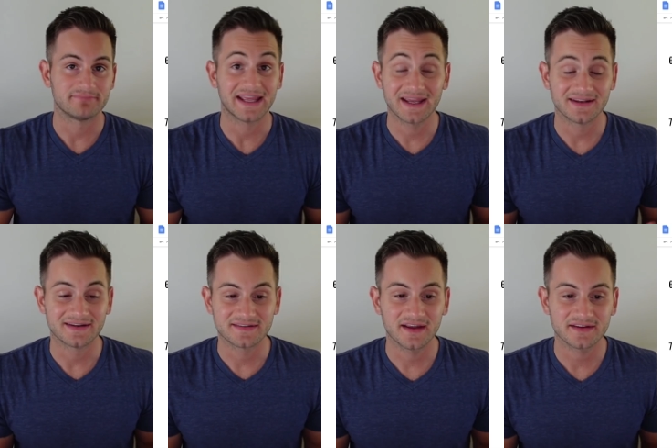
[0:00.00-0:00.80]

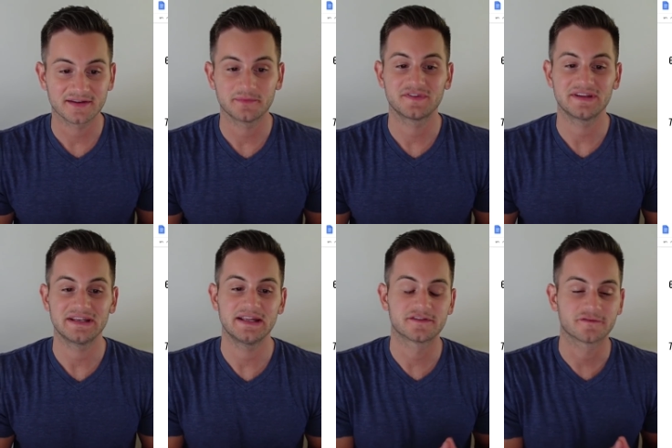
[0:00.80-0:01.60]
And TSMC
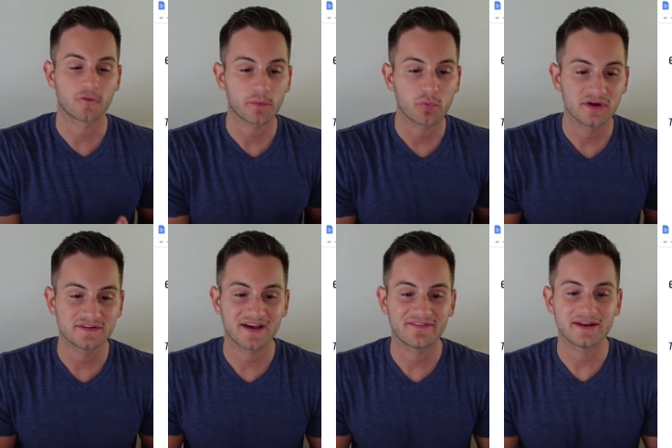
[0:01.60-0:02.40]
needs
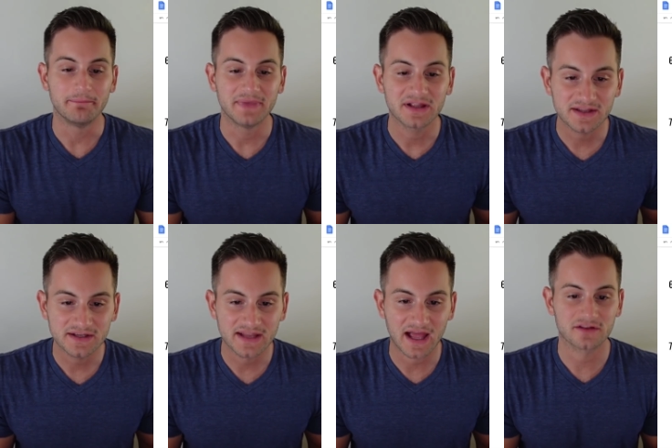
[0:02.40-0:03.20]
4.7
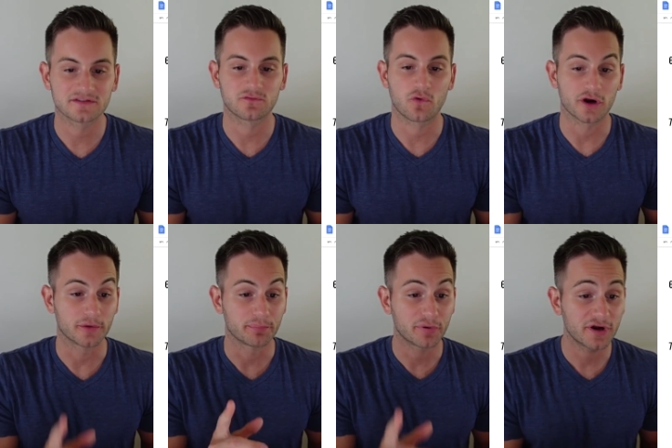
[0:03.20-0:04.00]
million gallons of
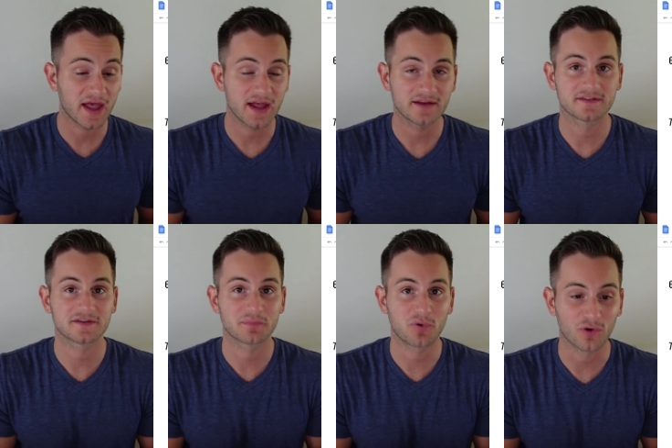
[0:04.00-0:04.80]
water per day to
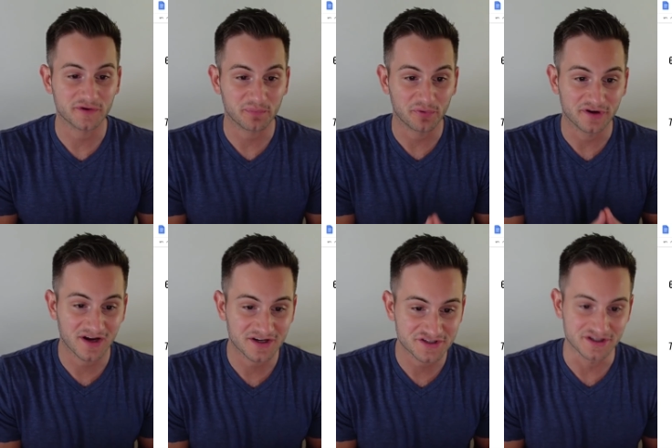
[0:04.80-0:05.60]
support
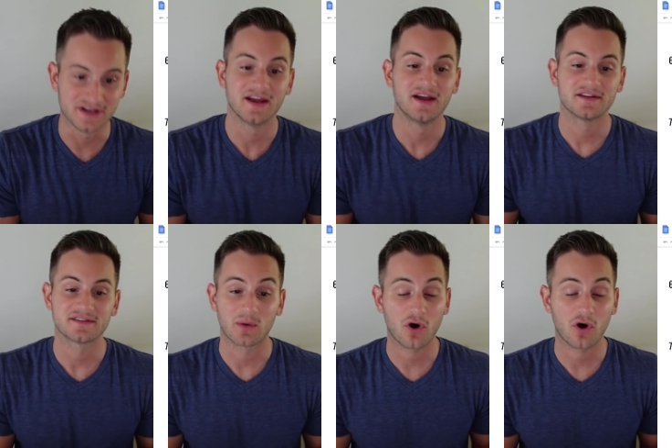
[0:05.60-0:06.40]
production.
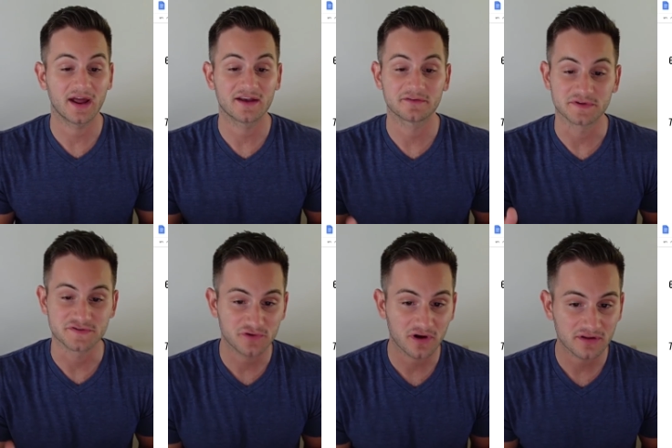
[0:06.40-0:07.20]
Taiwan has been
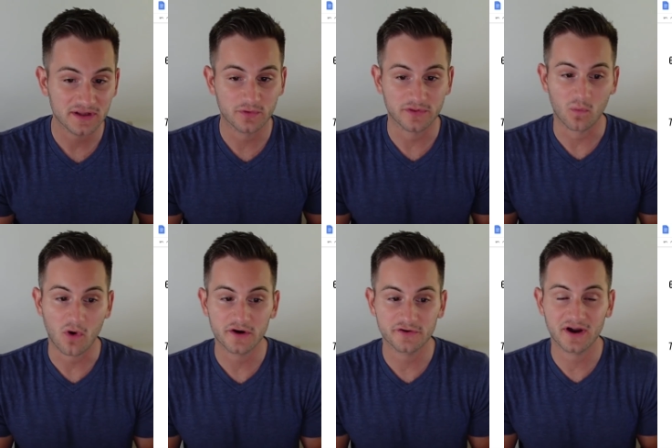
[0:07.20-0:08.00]
struggling with a
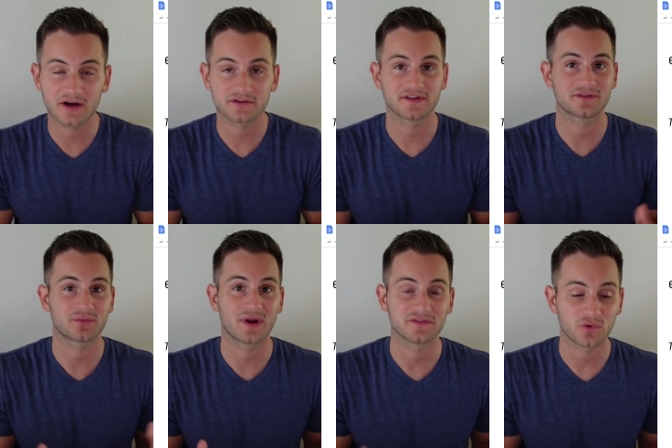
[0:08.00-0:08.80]
water drought since
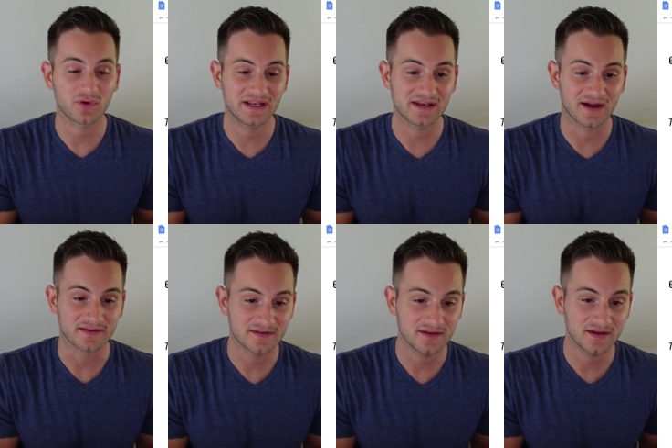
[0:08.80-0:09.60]
around
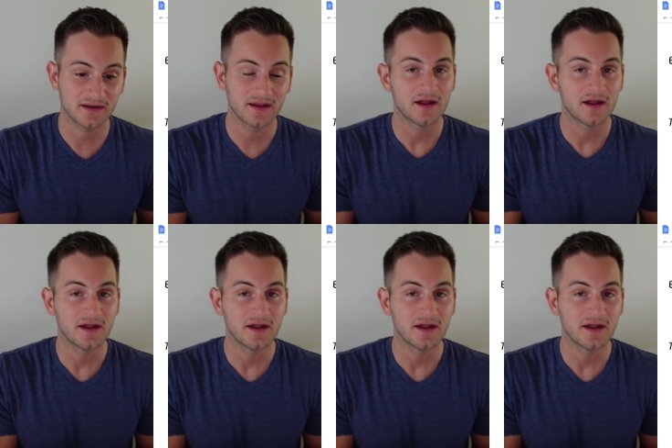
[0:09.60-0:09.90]
2019,